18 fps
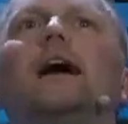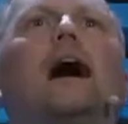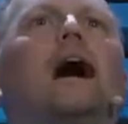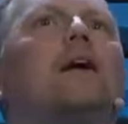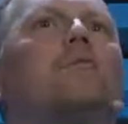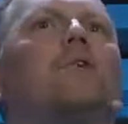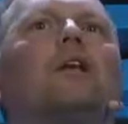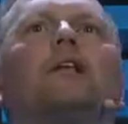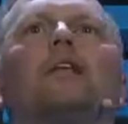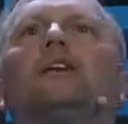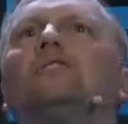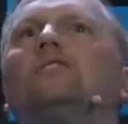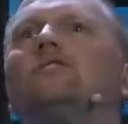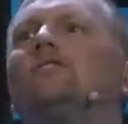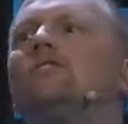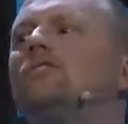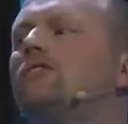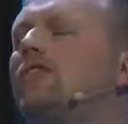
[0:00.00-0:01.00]
I release
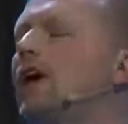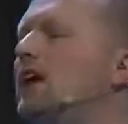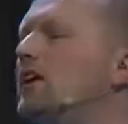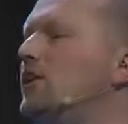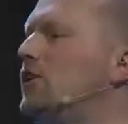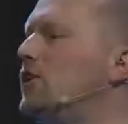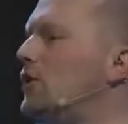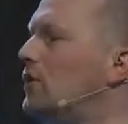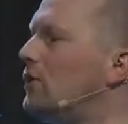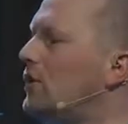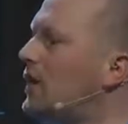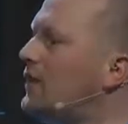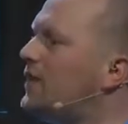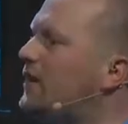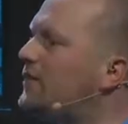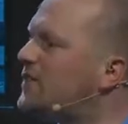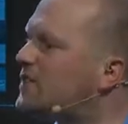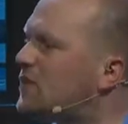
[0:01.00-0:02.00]
this day to you,
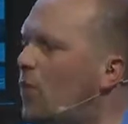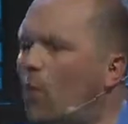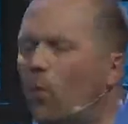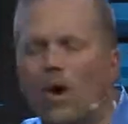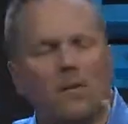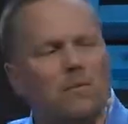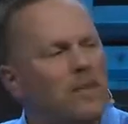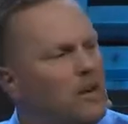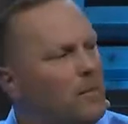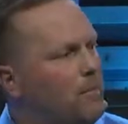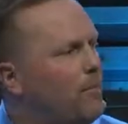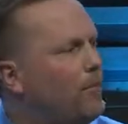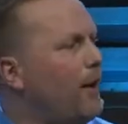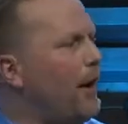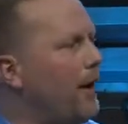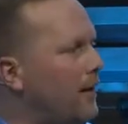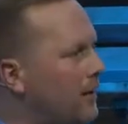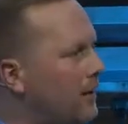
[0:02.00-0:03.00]
even if it's a one minute
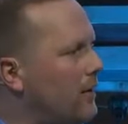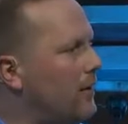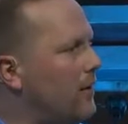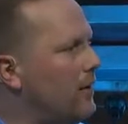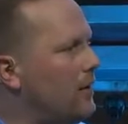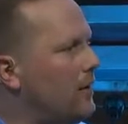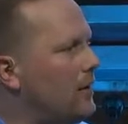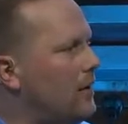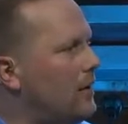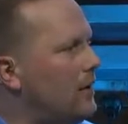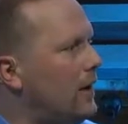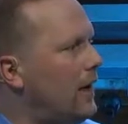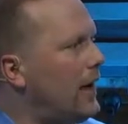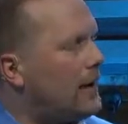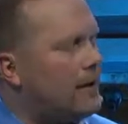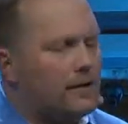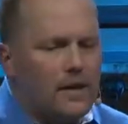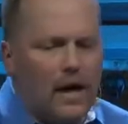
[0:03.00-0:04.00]
prayer,
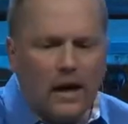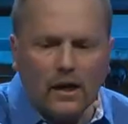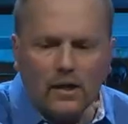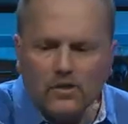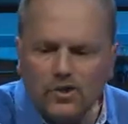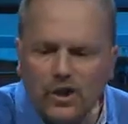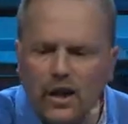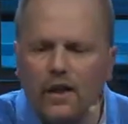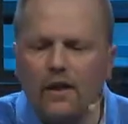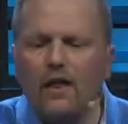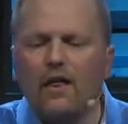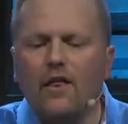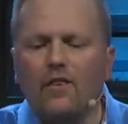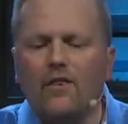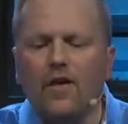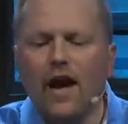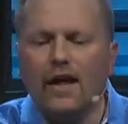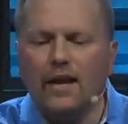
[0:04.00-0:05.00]
acknowledging
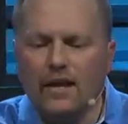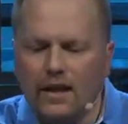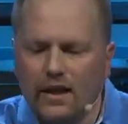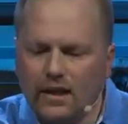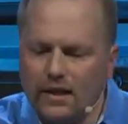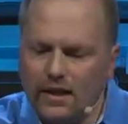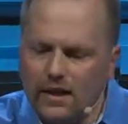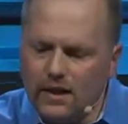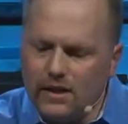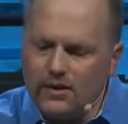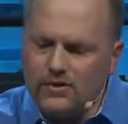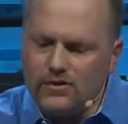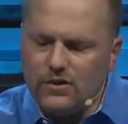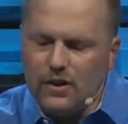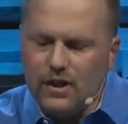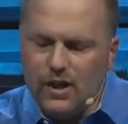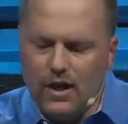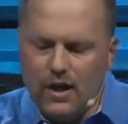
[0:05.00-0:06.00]
that it
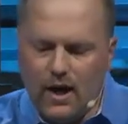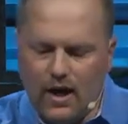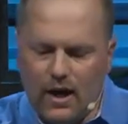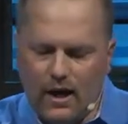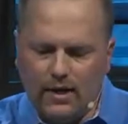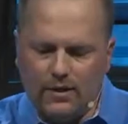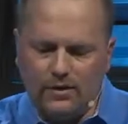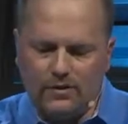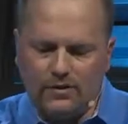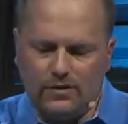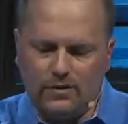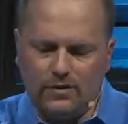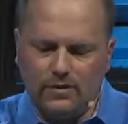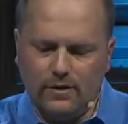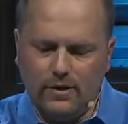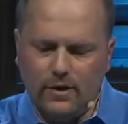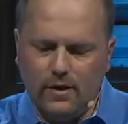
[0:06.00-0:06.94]
is God's.